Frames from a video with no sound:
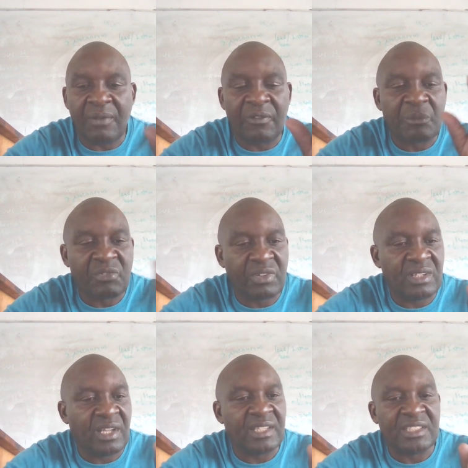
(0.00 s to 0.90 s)
from
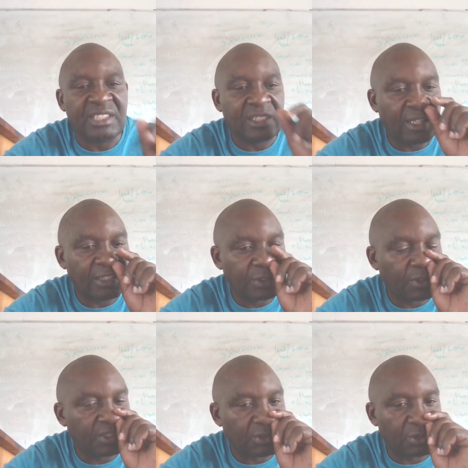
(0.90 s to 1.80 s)
trade and
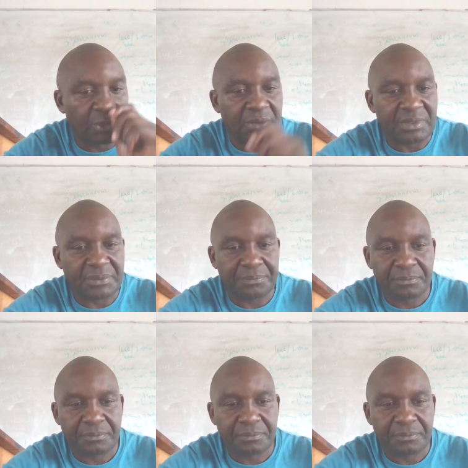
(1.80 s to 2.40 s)
international institutions.